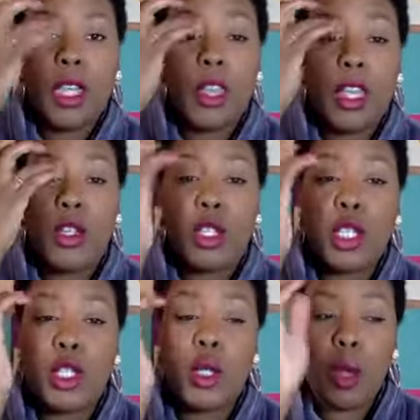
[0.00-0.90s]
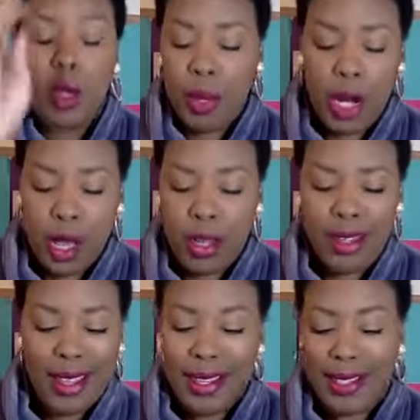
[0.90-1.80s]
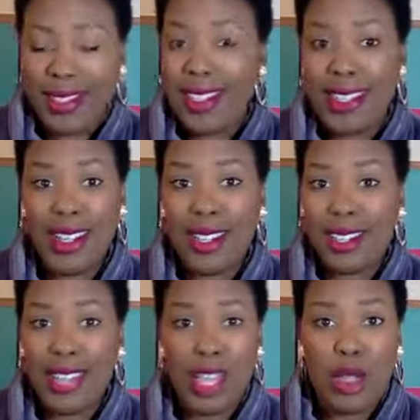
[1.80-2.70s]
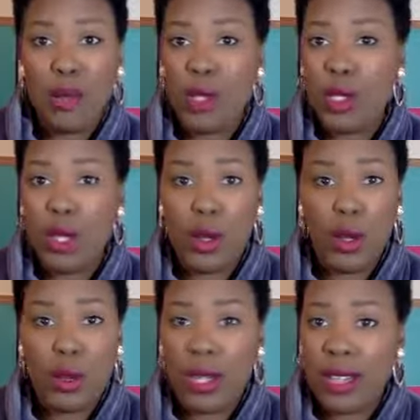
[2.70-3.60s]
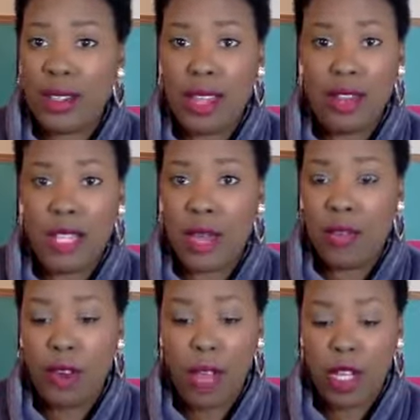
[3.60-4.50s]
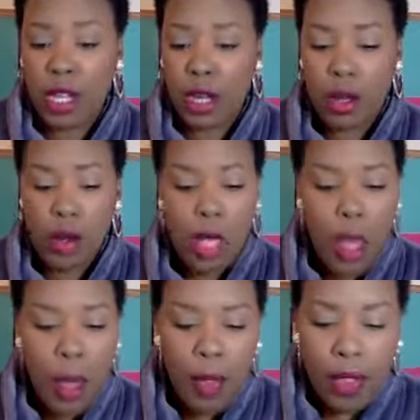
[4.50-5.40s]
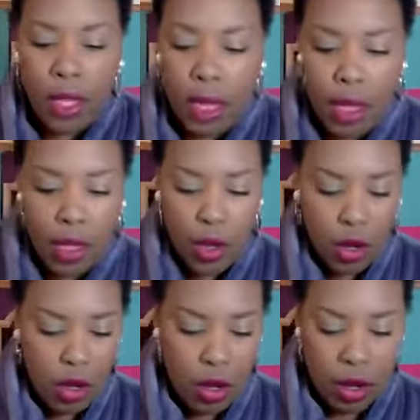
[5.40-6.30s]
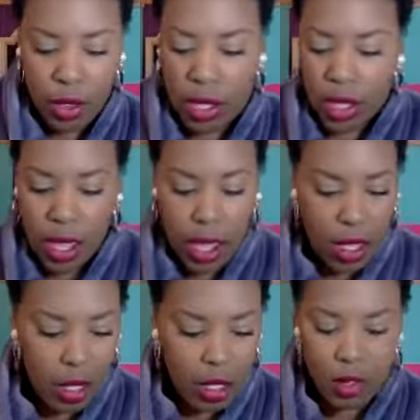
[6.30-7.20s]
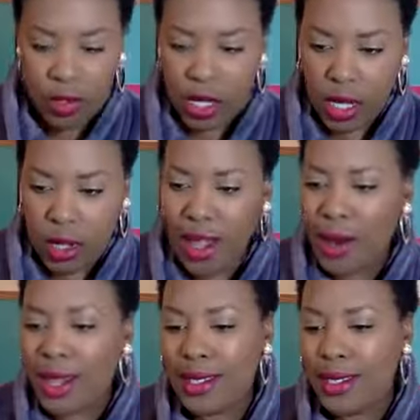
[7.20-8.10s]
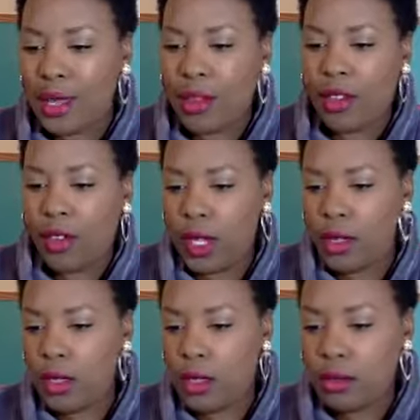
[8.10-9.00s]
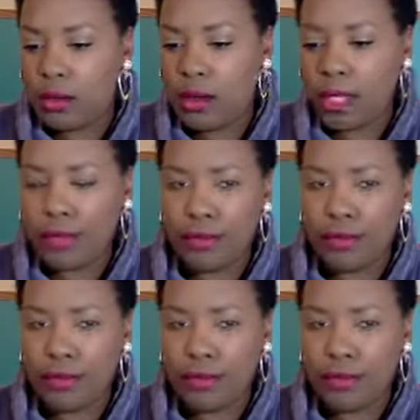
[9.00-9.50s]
and then you just swipe it on and it's done. And you don't need a lot of time for eyeshadow. The other thing that I could have done, I didn't set my face, but